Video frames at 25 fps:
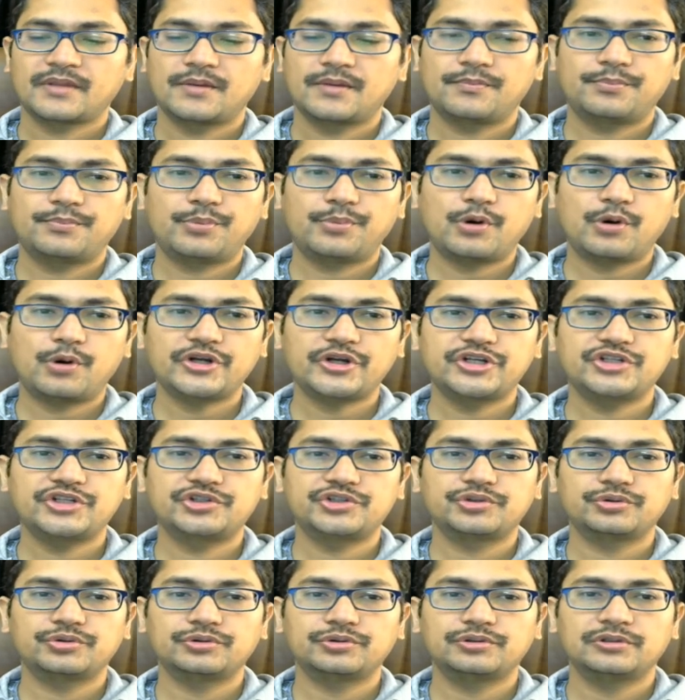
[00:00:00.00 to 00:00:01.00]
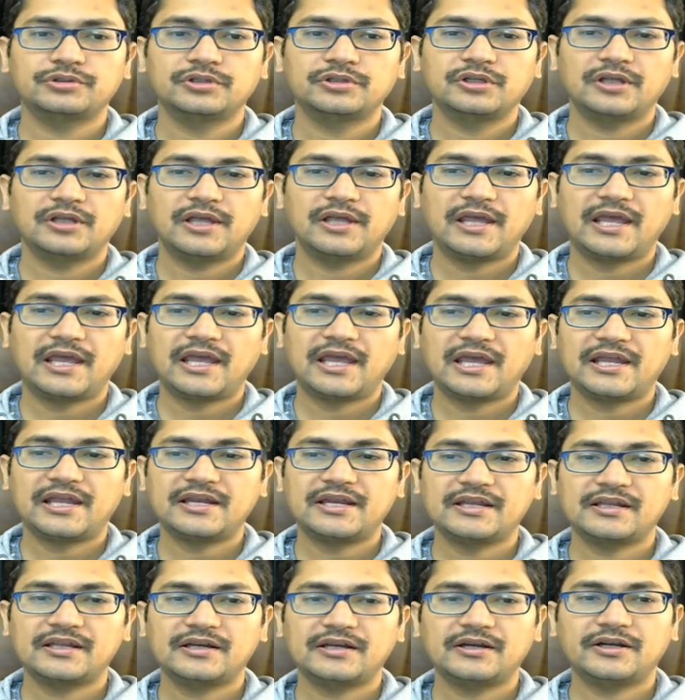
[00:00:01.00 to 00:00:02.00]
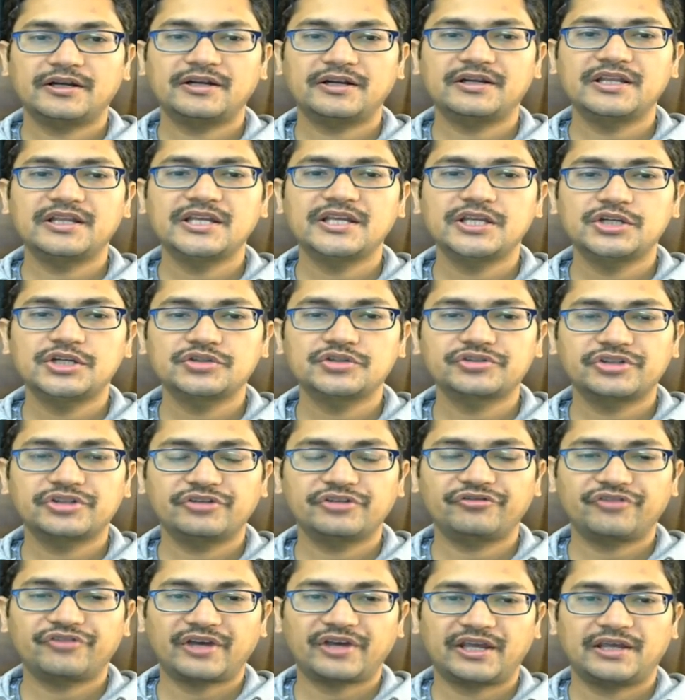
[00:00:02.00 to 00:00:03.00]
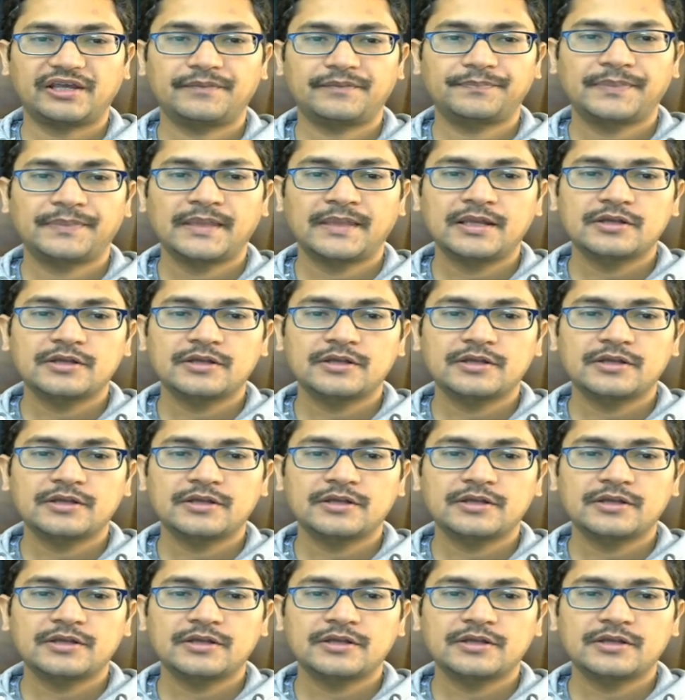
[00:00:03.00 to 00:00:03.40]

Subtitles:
pawn into, and d into c5.